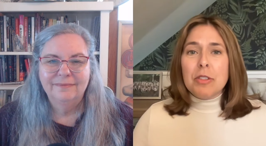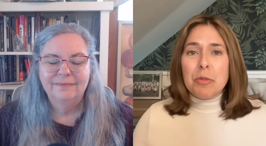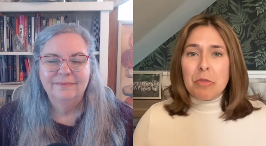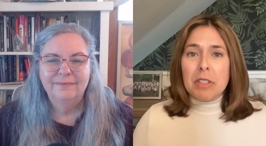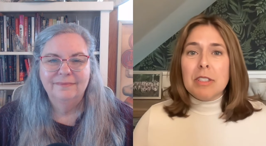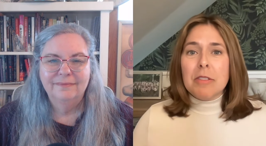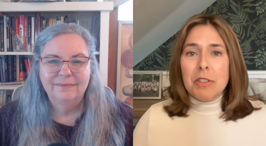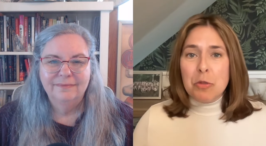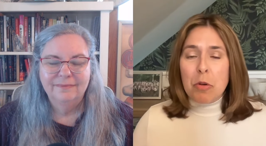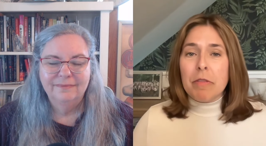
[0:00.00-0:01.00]
Speaker 1: the release of
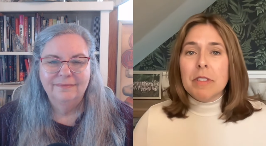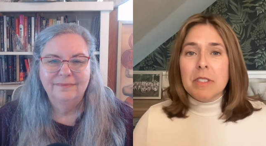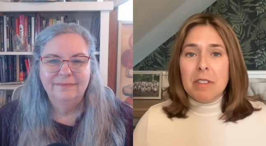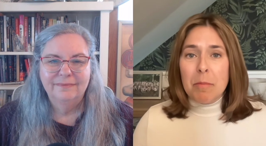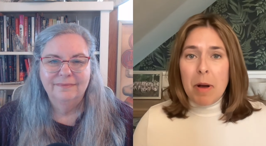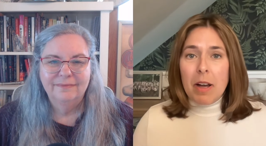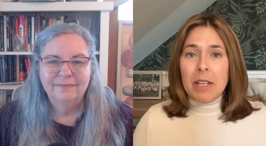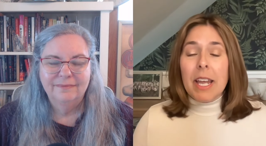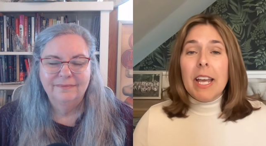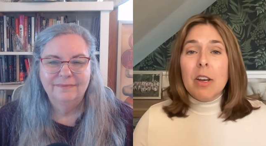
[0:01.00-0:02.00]
endorphins in the
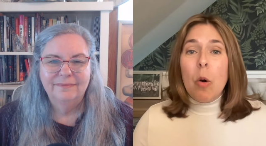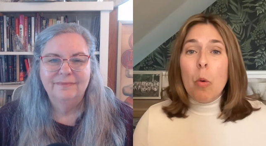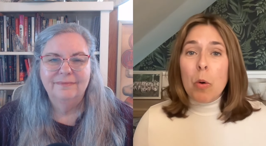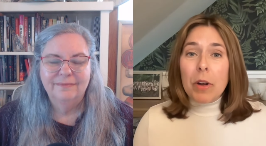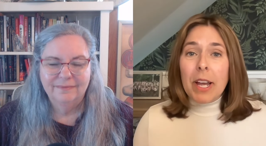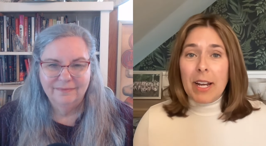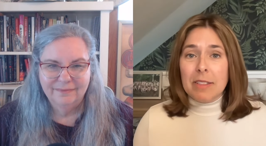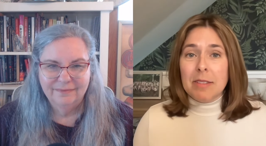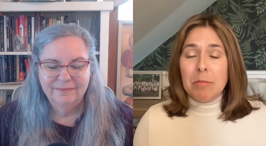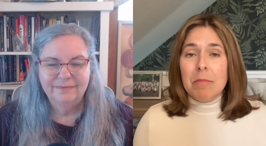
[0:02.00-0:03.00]
body. And mm-hmm.
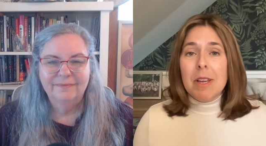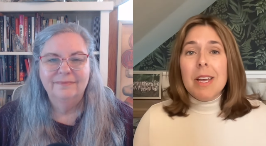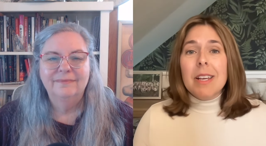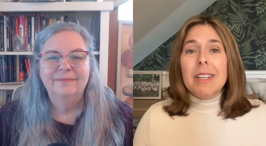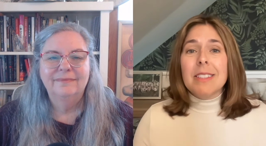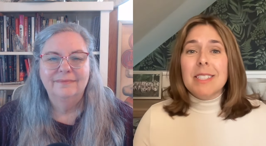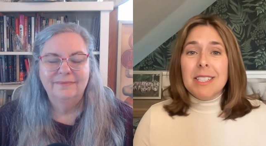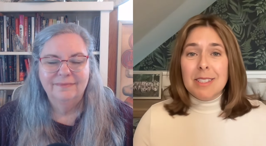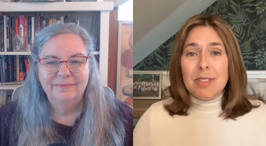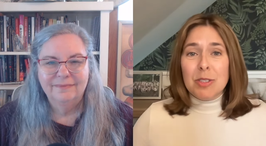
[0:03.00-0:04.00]
orgasm mm-hmm. is the
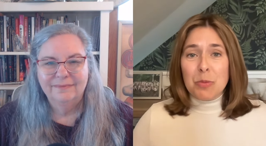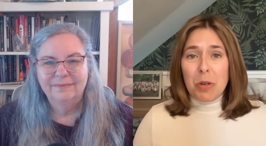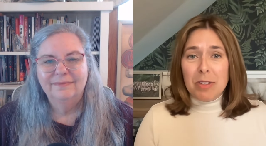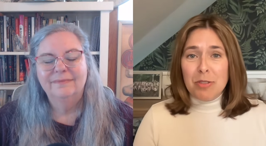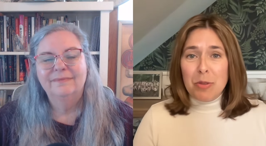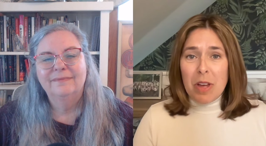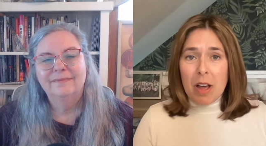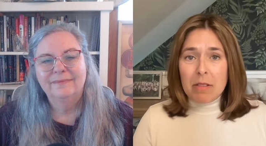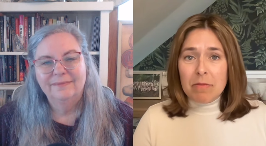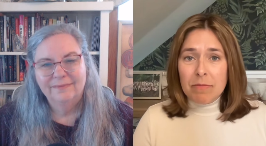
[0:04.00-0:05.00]
easiest way to do
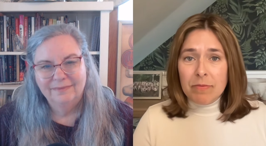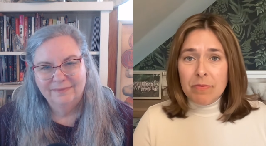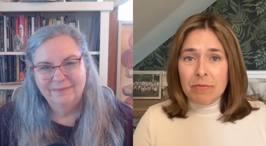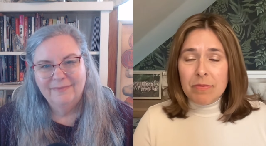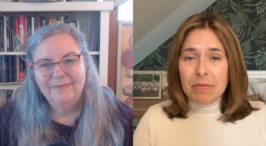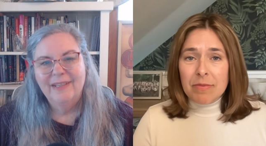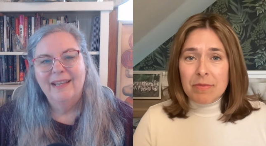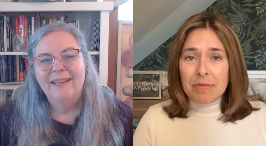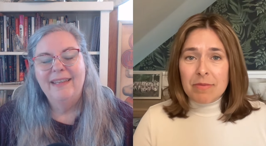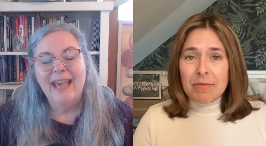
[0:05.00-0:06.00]
that.
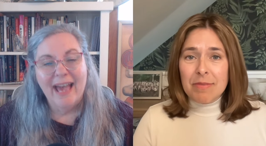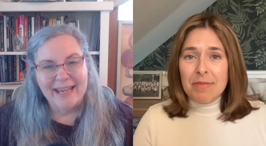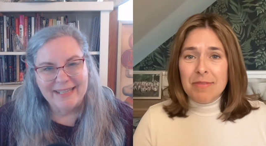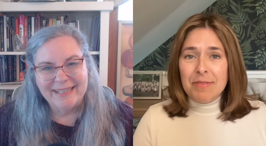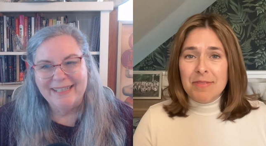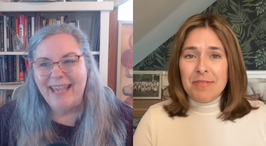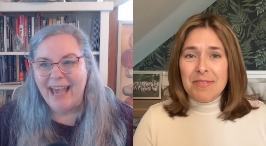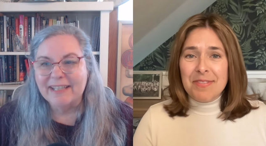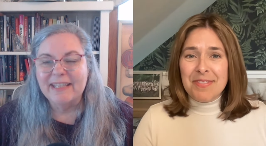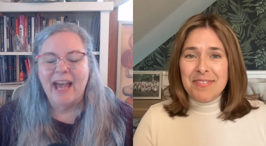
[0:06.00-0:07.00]
Speaker 2: Yes,
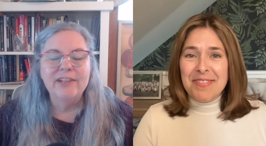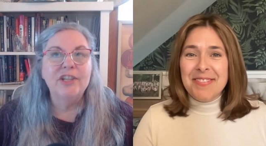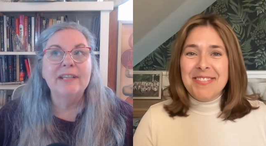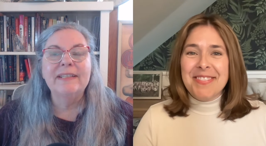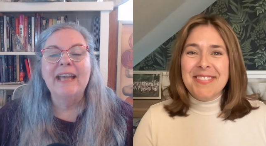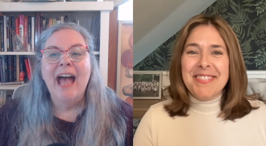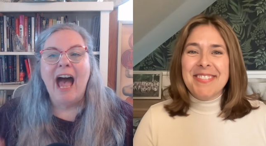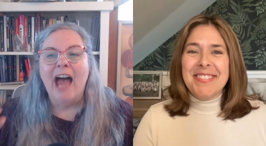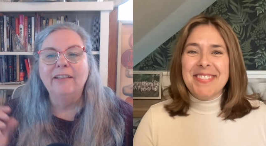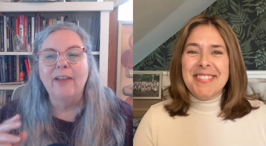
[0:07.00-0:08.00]
yes. I just,
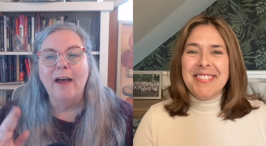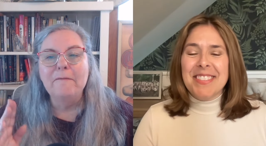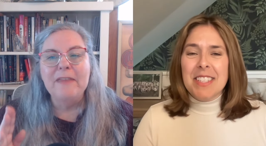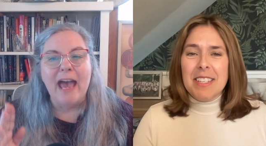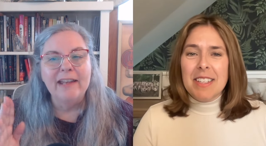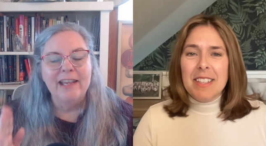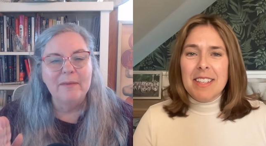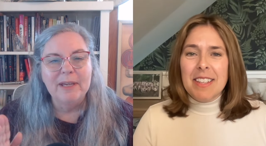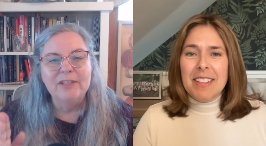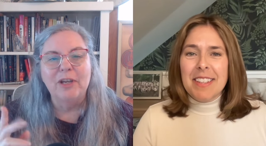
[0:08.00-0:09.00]
I love that
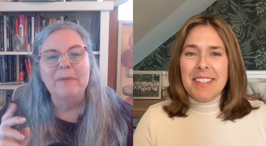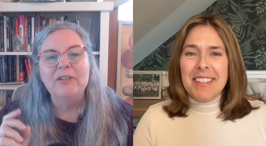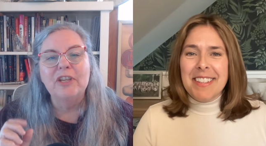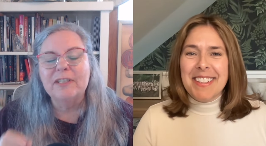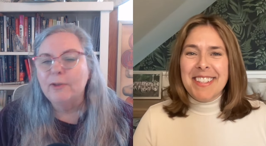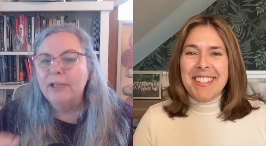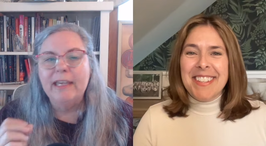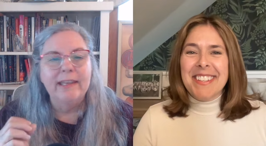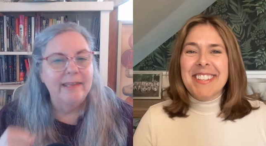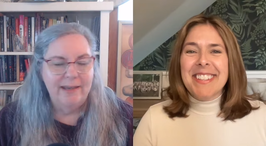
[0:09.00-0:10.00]
image. I mean, just looking
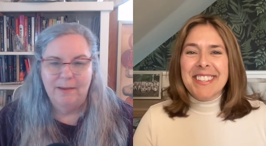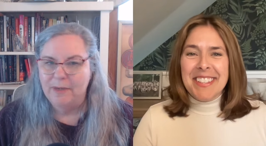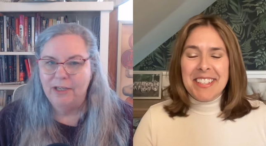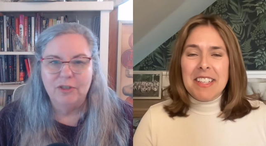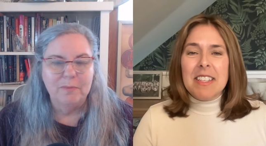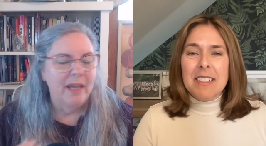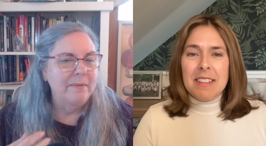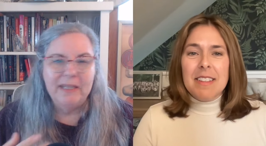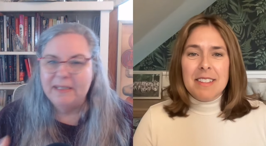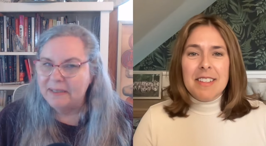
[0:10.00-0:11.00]
at the image made
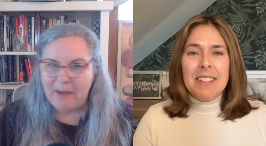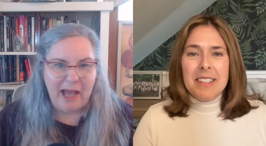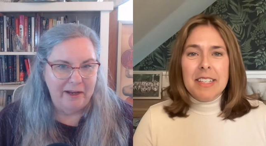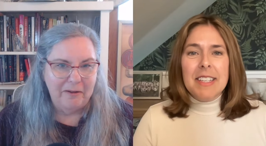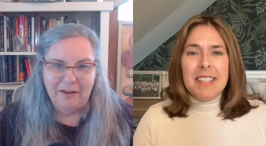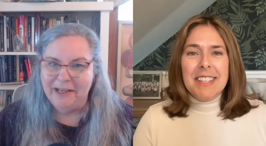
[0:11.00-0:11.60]
me smile and